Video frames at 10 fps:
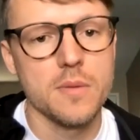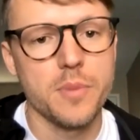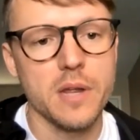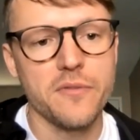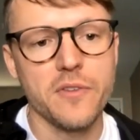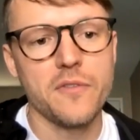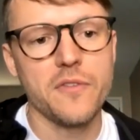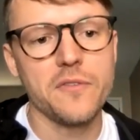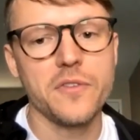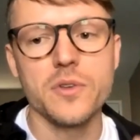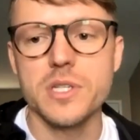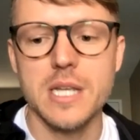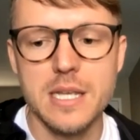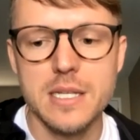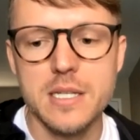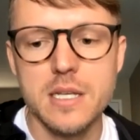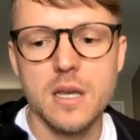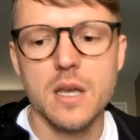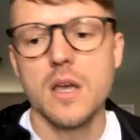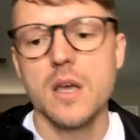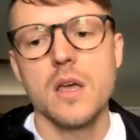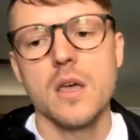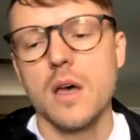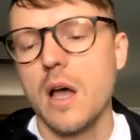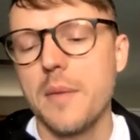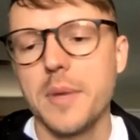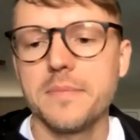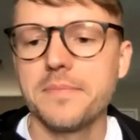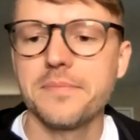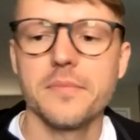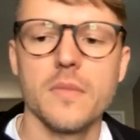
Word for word: But if it feels easy, I mean,